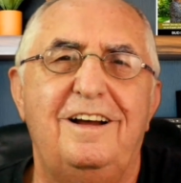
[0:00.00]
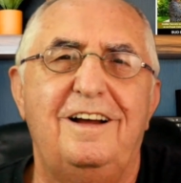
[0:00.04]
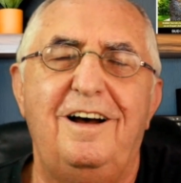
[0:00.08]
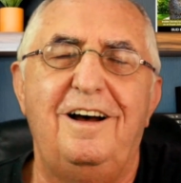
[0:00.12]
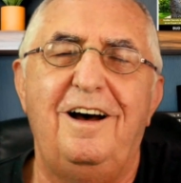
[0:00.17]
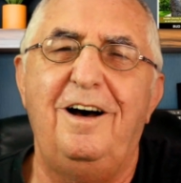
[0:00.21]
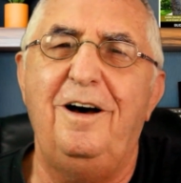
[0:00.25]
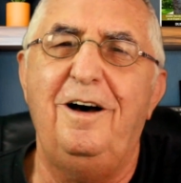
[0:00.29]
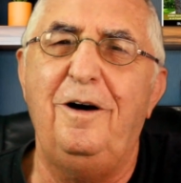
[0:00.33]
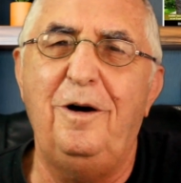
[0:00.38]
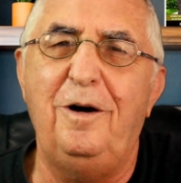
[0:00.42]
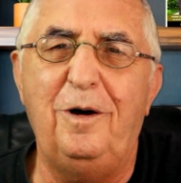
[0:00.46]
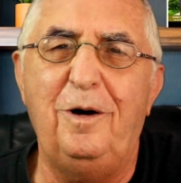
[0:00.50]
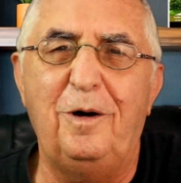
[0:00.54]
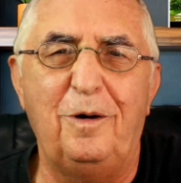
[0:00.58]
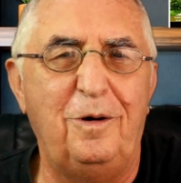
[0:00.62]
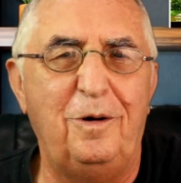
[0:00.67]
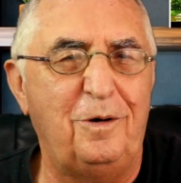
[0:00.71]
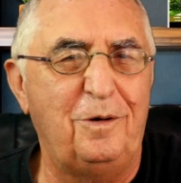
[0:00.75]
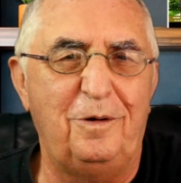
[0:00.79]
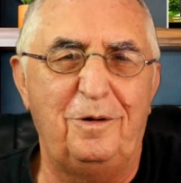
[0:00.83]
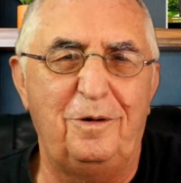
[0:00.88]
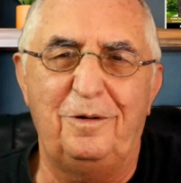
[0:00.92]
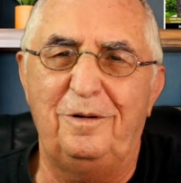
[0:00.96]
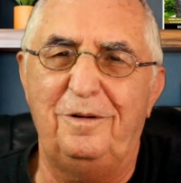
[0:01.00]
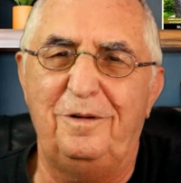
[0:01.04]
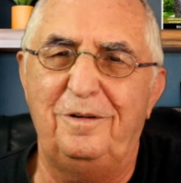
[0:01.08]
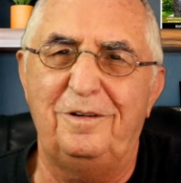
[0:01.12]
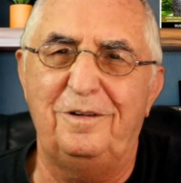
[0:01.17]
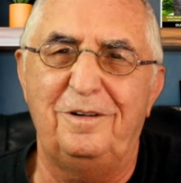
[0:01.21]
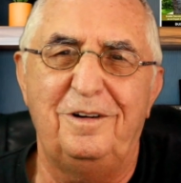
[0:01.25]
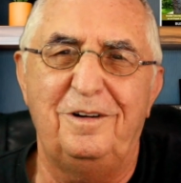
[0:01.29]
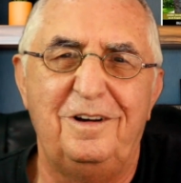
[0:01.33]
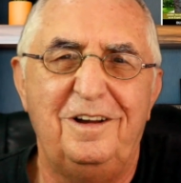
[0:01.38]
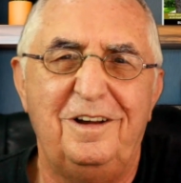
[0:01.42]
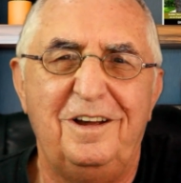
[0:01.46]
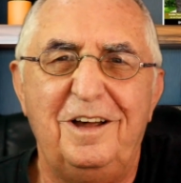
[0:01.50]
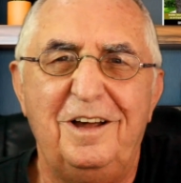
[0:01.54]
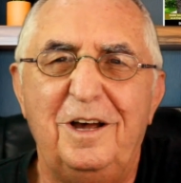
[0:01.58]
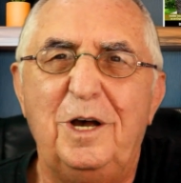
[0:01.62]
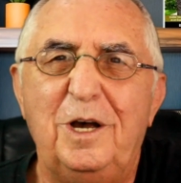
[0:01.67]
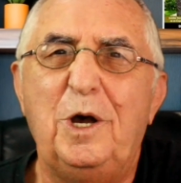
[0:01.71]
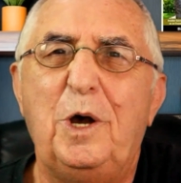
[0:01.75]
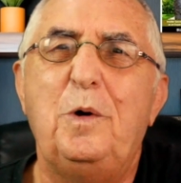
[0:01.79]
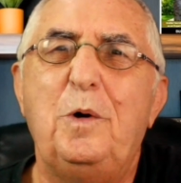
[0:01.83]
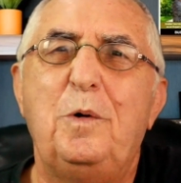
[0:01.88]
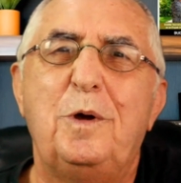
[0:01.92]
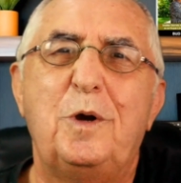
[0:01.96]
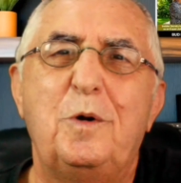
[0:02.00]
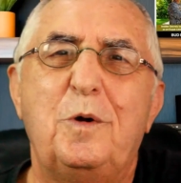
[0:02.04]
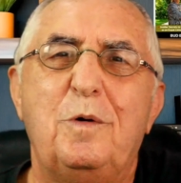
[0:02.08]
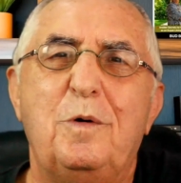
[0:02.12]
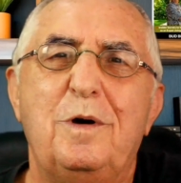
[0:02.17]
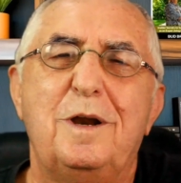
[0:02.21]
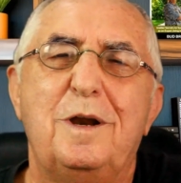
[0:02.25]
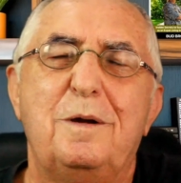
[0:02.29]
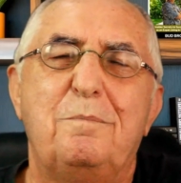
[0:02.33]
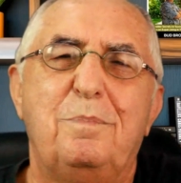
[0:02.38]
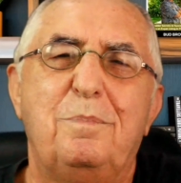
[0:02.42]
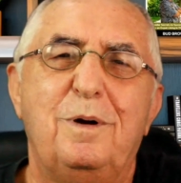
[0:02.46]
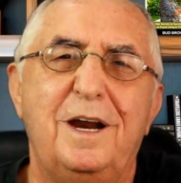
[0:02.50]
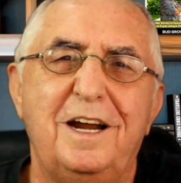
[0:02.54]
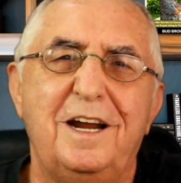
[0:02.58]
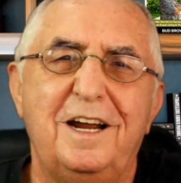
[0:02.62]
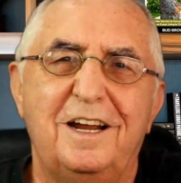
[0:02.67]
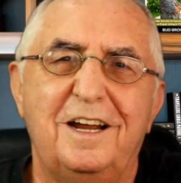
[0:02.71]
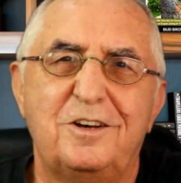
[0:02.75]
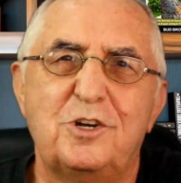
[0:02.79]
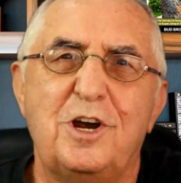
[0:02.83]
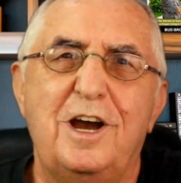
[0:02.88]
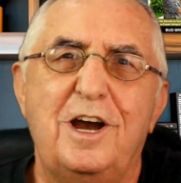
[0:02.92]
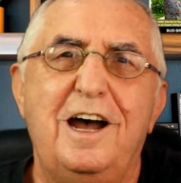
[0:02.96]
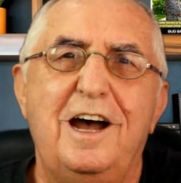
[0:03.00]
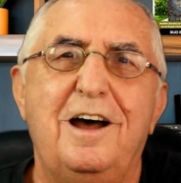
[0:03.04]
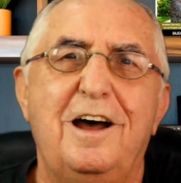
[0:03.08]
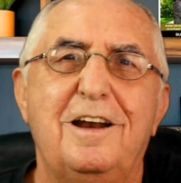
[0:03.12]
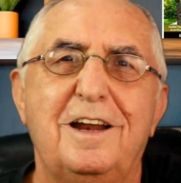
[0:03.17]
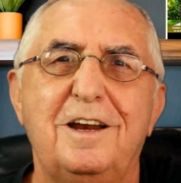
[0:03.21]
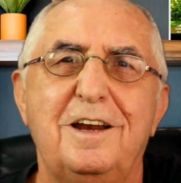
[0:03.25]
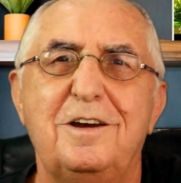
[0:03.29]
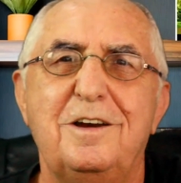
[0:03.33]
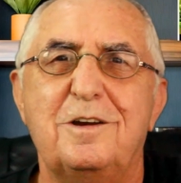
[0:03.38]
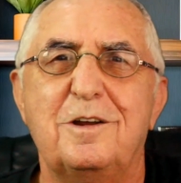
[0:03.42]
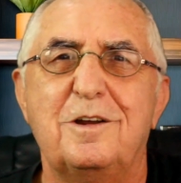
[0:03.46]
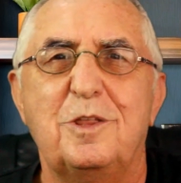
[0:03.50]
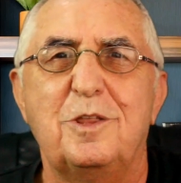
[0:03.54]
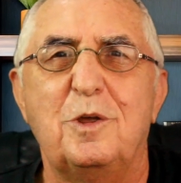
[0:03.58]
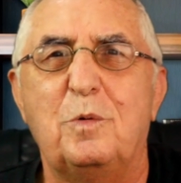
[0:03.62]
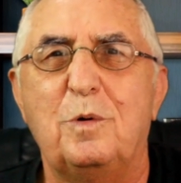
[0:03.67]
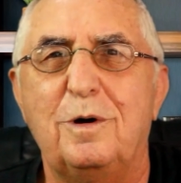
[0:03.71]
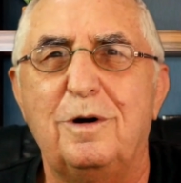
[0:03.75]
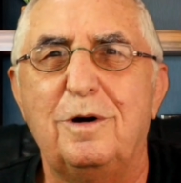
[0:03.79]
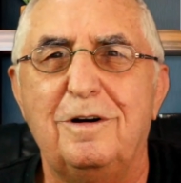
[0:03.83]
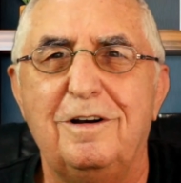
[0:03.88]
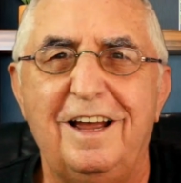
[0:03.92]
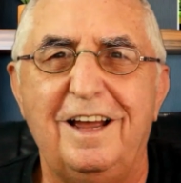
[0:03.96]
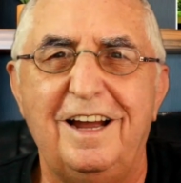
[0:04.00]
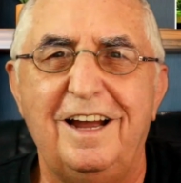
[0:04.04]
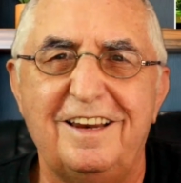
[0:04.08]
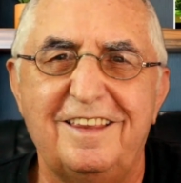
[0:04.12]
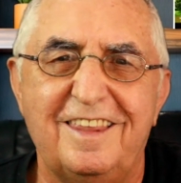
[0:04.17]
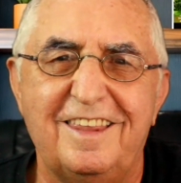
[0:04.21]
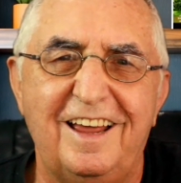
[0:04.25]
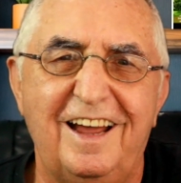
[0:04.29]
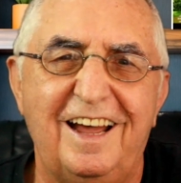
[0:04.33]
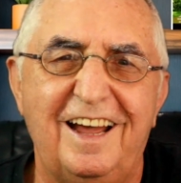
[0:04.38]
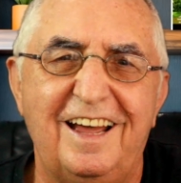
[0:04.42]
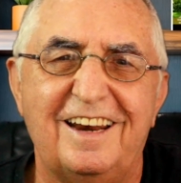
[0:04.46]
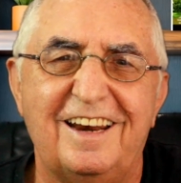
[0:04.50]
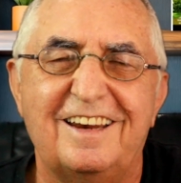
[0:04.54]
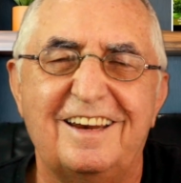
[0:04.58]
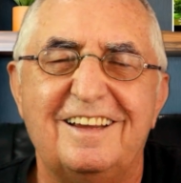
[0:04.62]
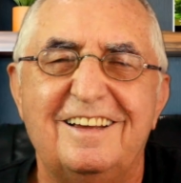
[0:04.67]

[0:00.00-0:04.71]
Oh, who would want to bring a child into the world like that?